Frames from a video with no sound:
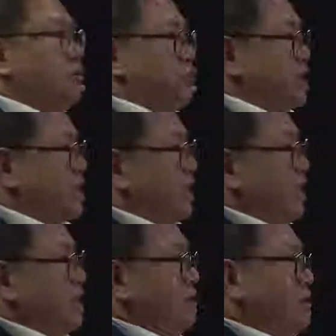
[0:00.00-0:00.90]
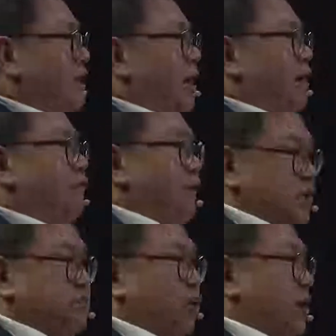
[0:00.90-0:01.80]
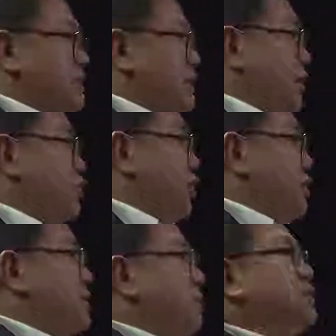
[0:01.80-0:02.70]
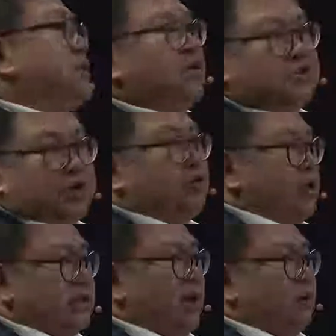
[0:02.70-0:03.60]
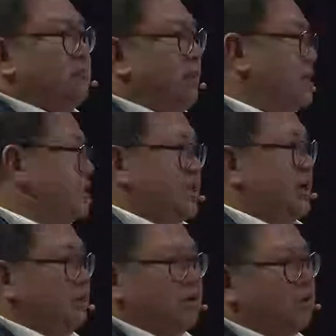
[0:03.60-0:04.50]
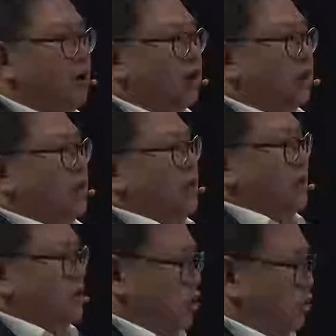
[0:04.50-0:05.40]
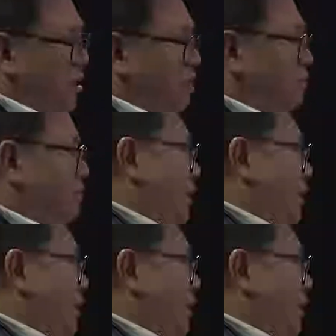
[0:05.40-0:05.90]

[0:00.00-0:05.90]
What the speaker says: Recently, Facebook is actually substantially going down. My son no longer, so when